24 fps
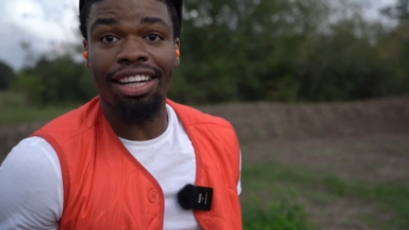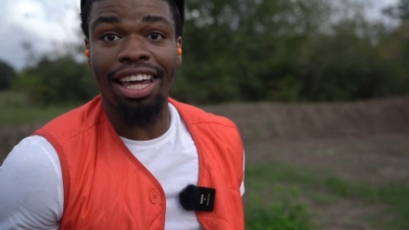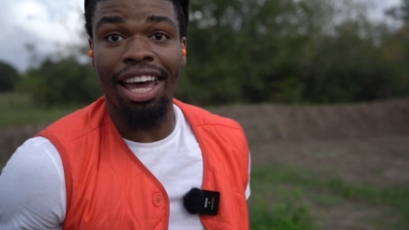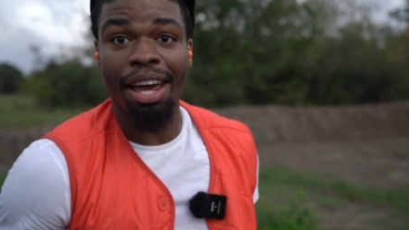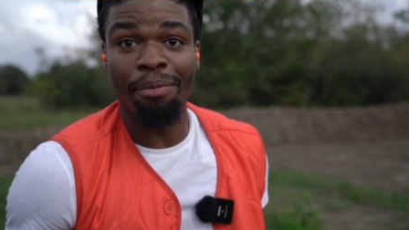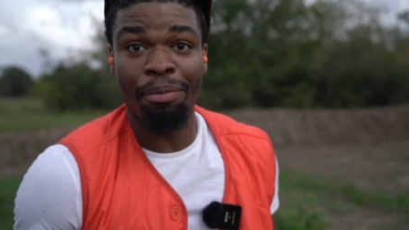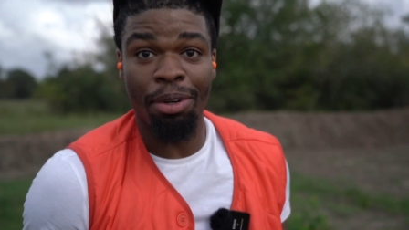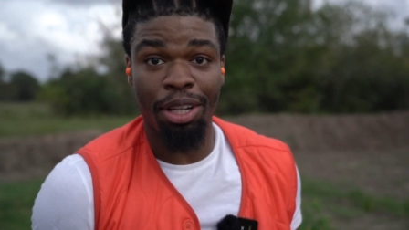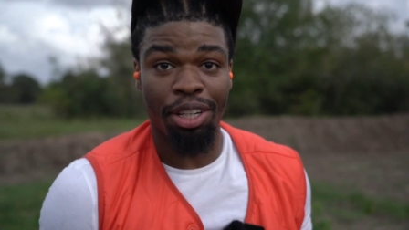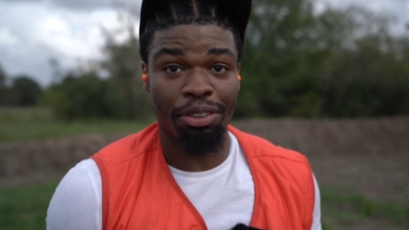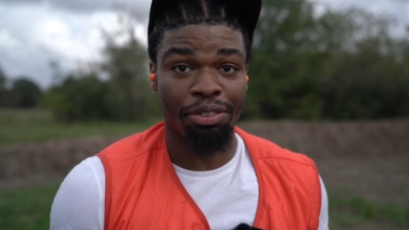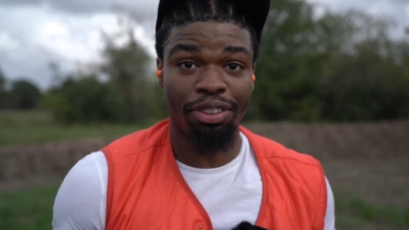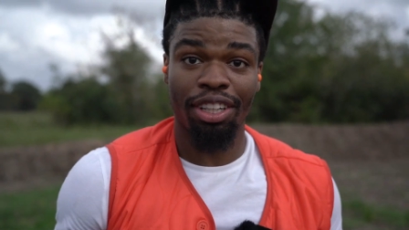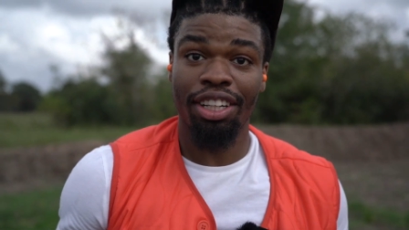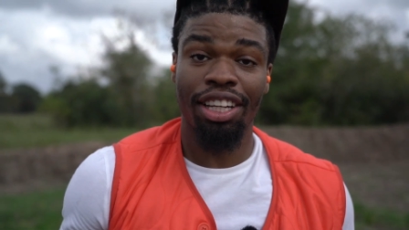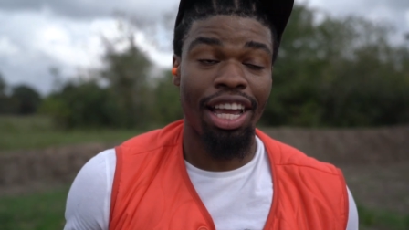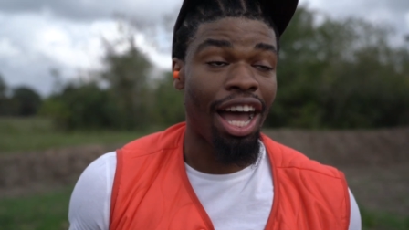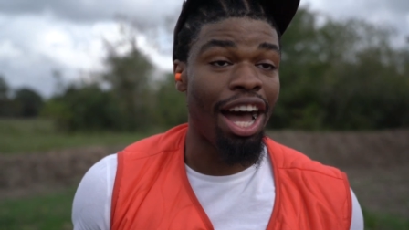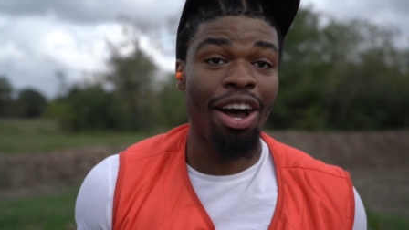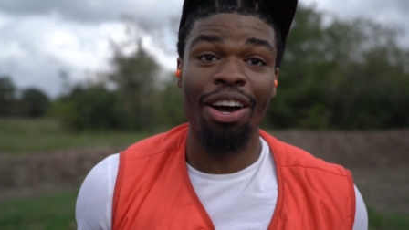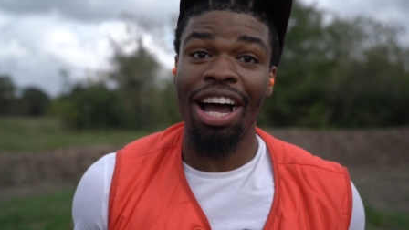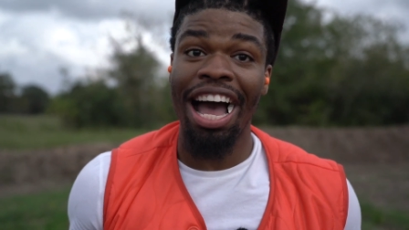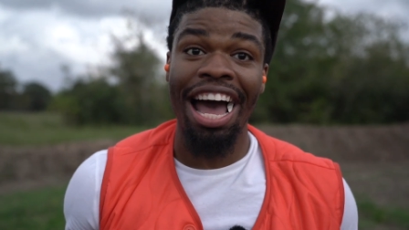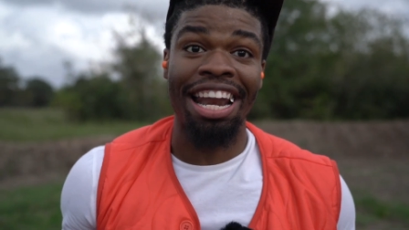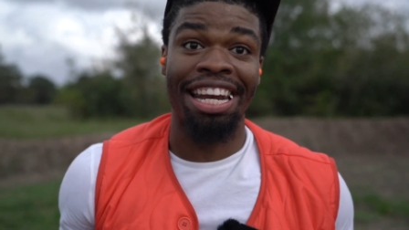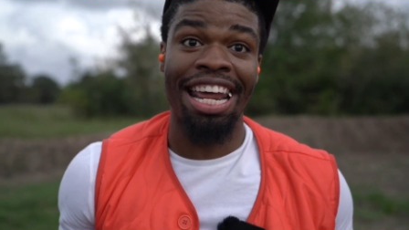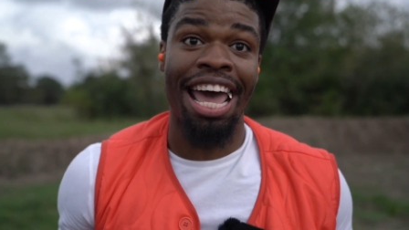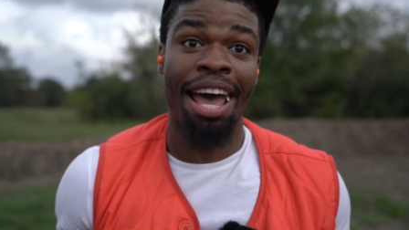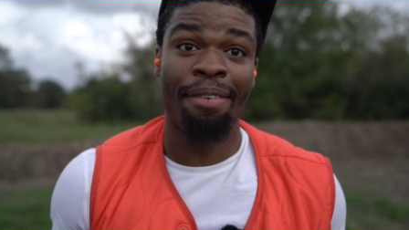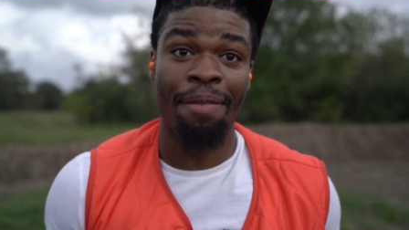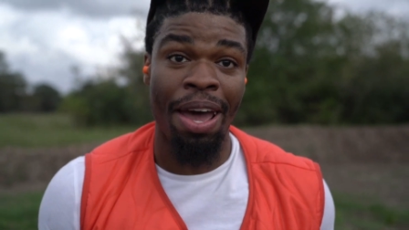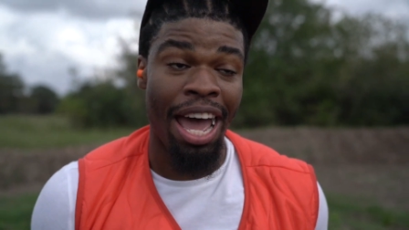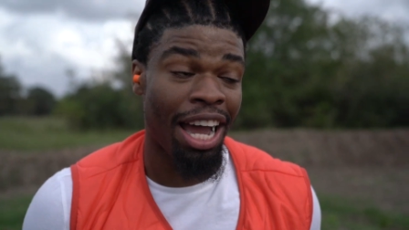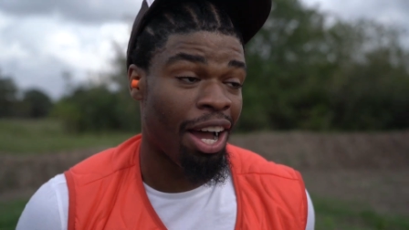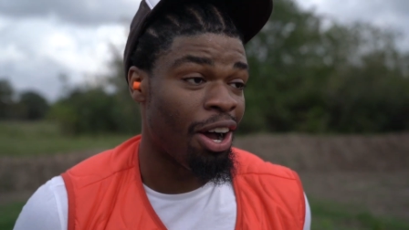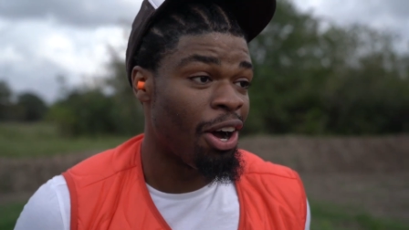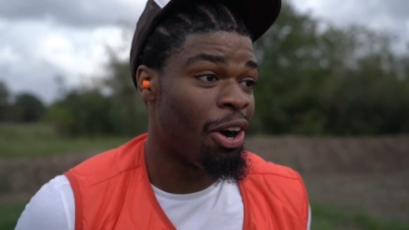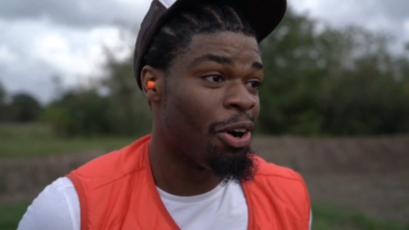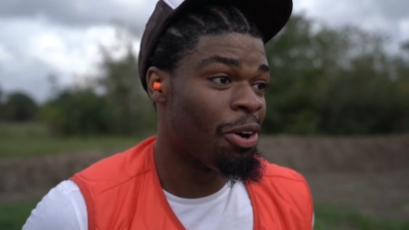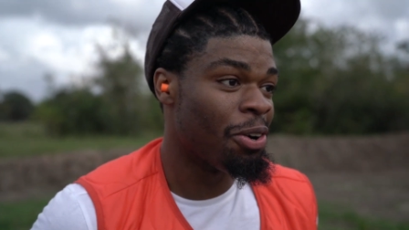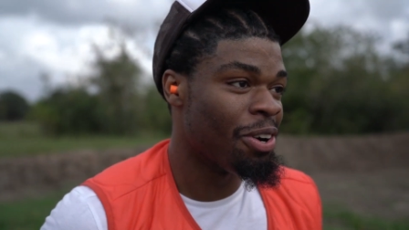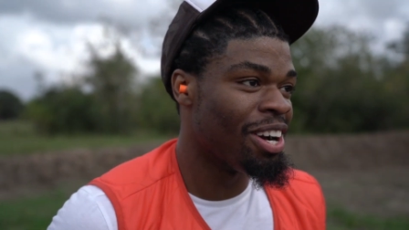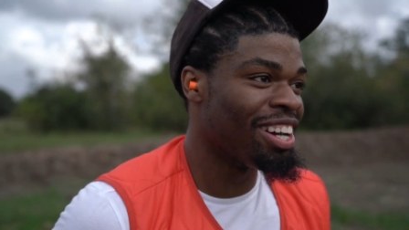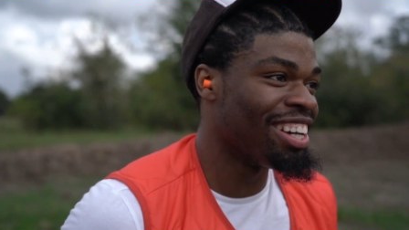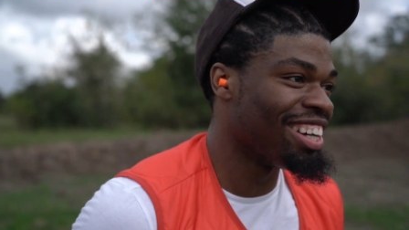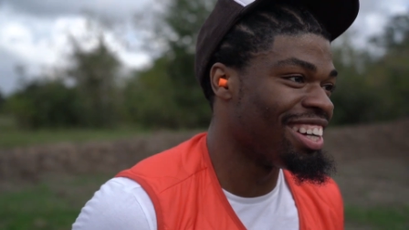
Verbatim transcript: that motherfucker. Y'all don't got that back home.